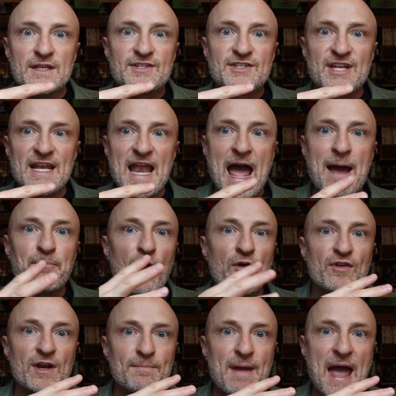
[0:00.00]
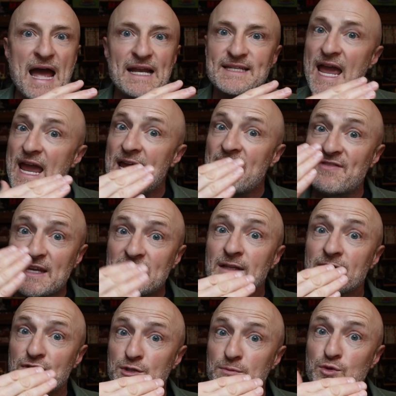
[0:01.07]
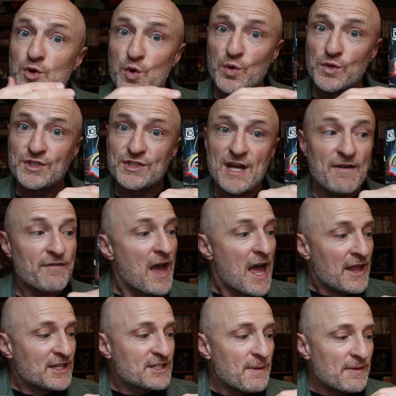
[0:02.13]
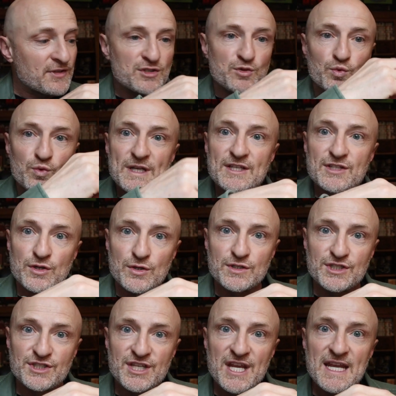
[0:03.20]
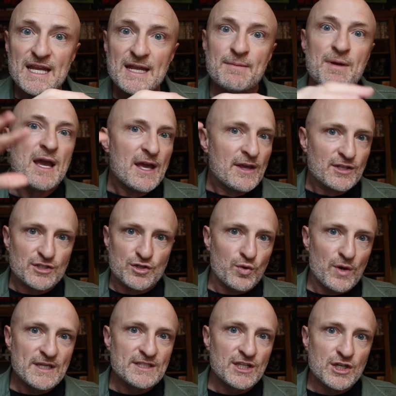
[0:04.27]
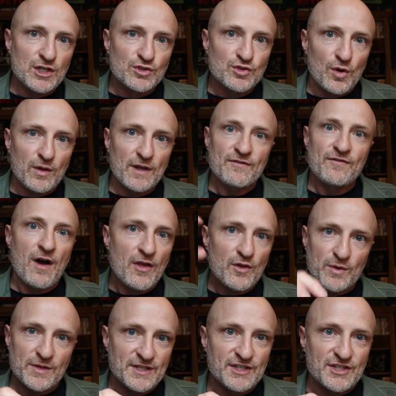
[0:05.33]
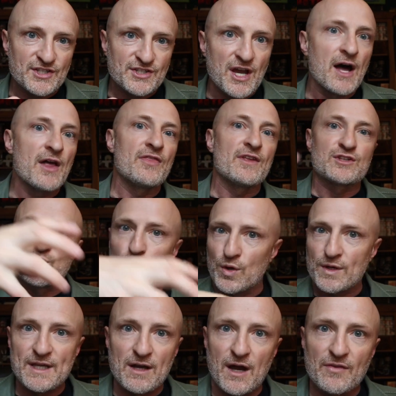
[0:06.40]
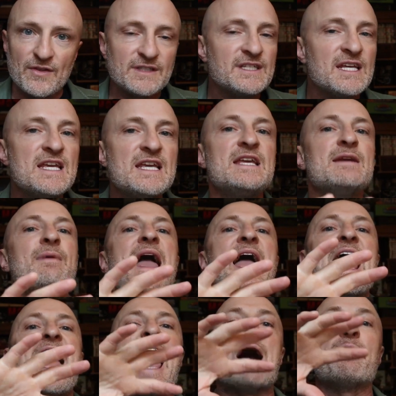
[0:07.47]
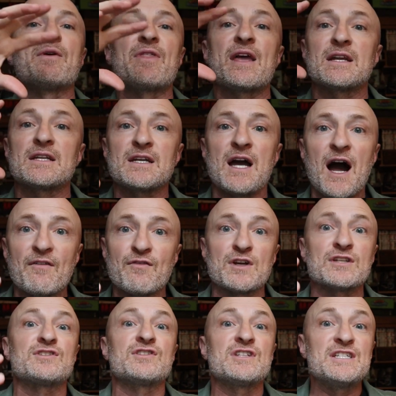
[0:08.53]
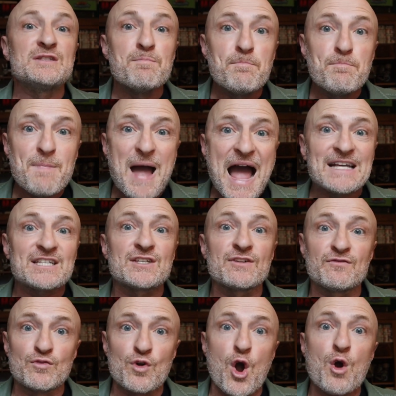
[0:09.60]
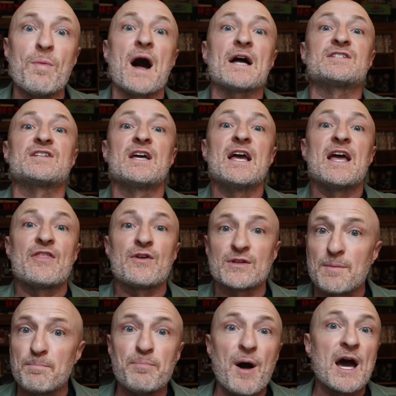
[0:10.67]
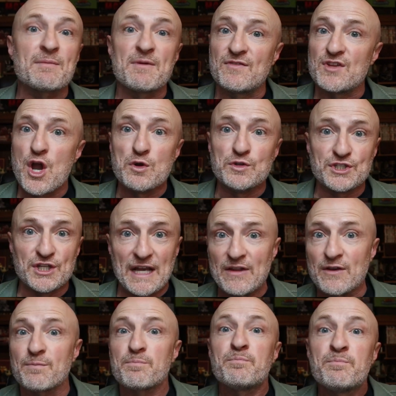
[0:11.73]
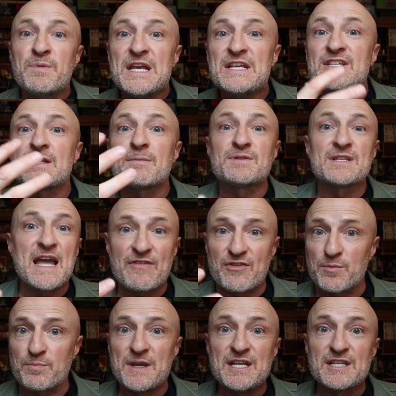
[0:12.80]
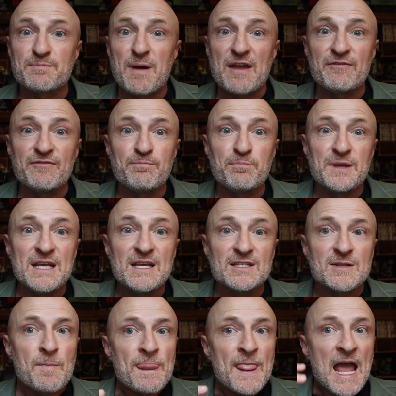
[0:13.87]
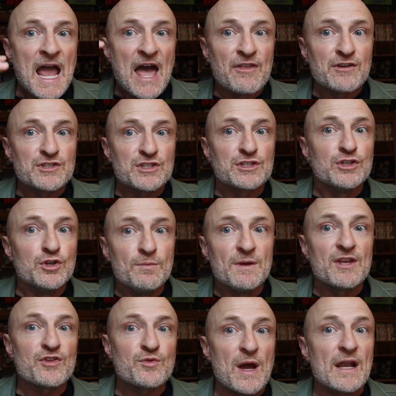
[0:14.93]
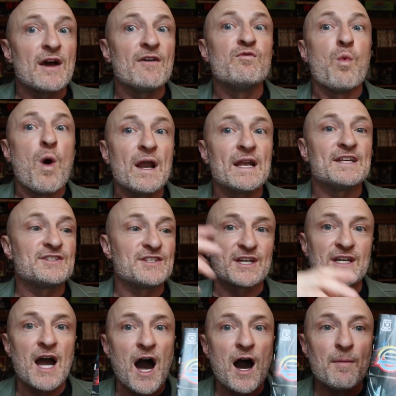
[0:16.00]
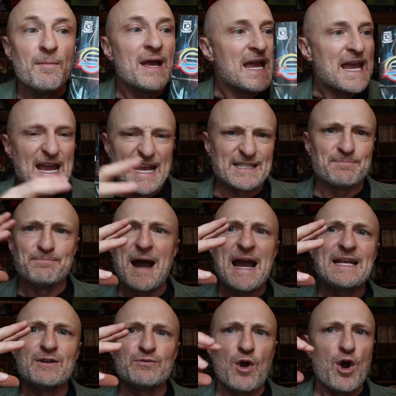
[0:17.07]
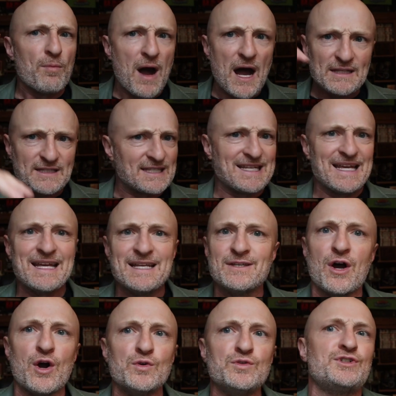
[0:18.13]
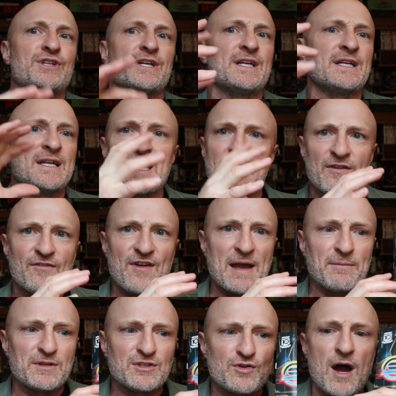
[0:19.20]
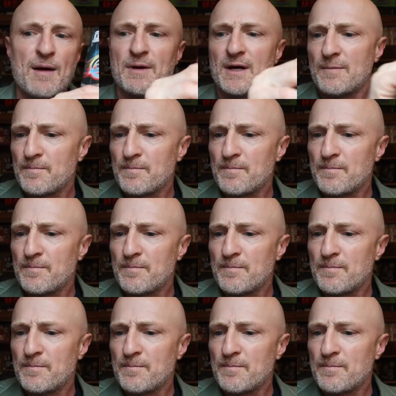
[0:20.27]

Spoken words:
Synap over at Mad Cave, they deliver some cool stuff. This is about this research team, this crazy controlling father with his son that's working on the team, and what they uncover is these massive robots that are at the bottom of the ocean, and they're piecing them together piece by piece, and there's this looming threat of what is to come. It's mighty robots, it's hidden ocean, family drama.